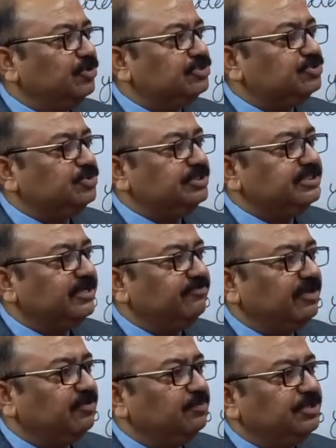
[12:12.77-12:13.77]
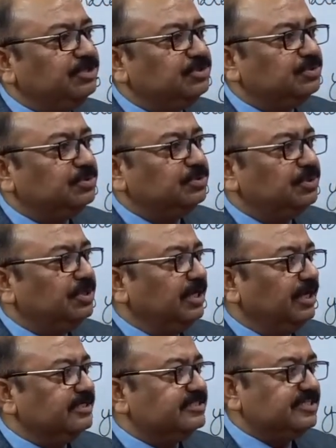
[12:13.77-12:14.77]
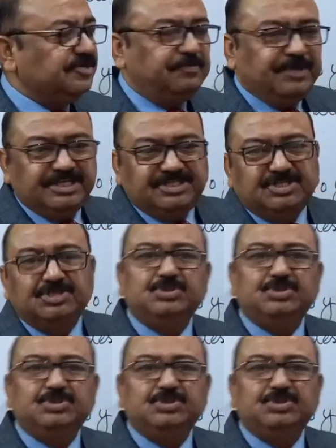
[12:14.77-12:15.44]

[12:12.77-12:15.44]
students have never been to a sea beach,